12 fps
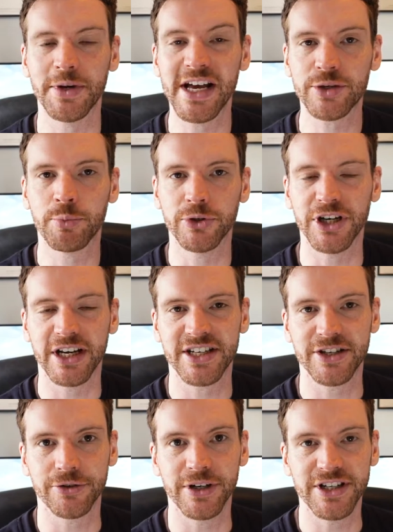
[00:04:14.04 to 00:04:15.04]
my next budget
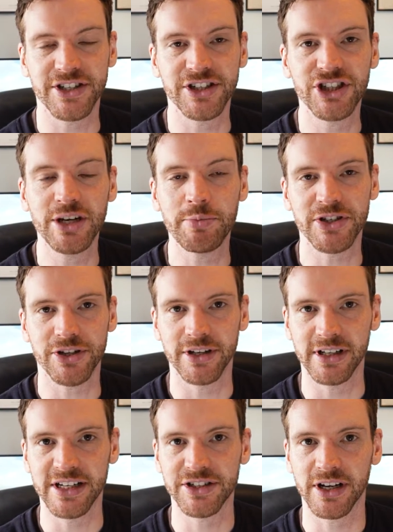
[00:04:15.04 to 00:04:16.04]
accessory is the cheapest on
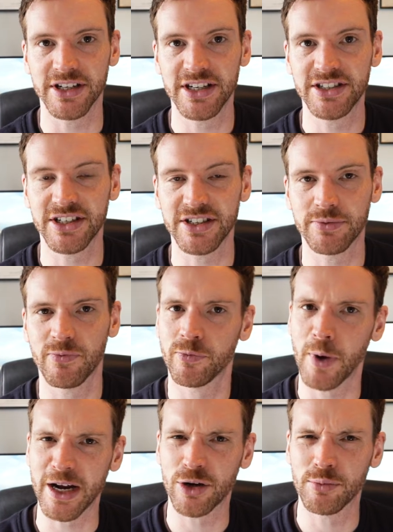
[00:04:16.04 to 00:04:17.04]
the list, and this is
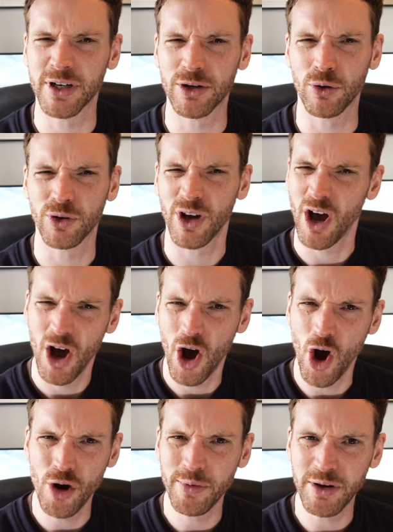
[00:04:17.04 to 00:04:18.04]
by a company called
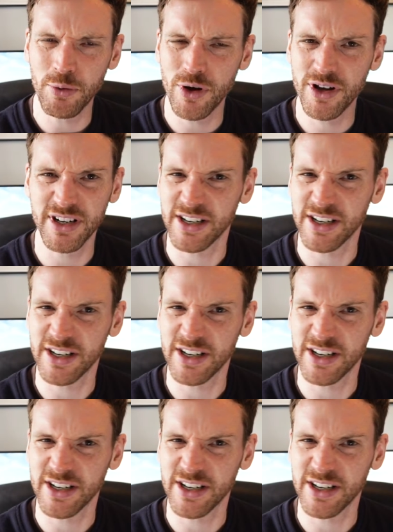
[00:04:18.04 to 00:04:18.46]
Homeward.